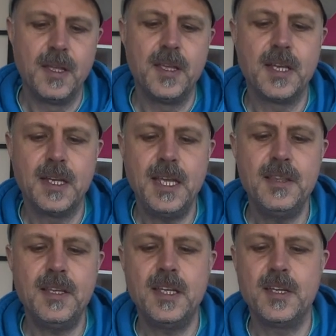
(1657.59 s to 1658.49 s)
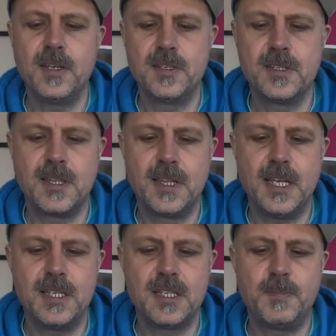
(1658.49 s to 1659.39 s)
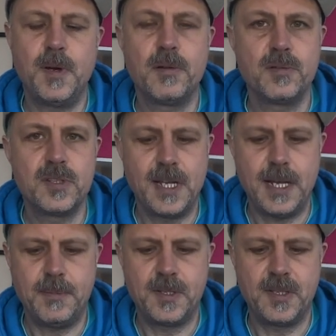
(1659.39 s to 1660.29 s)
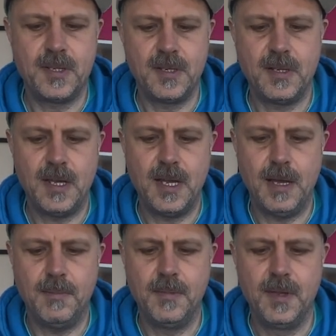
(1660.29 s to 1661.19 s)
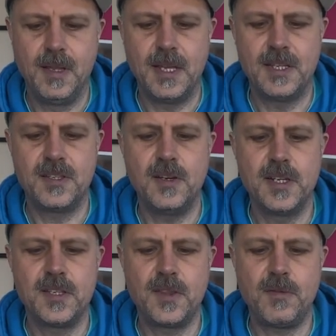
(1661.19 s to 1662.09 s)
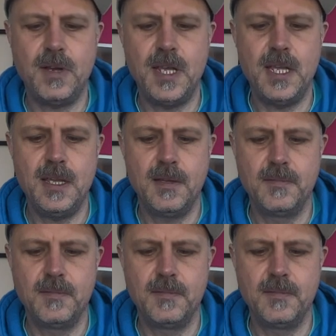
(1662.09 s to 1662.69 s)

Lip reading: you can either use these spiral snaps, a size 3,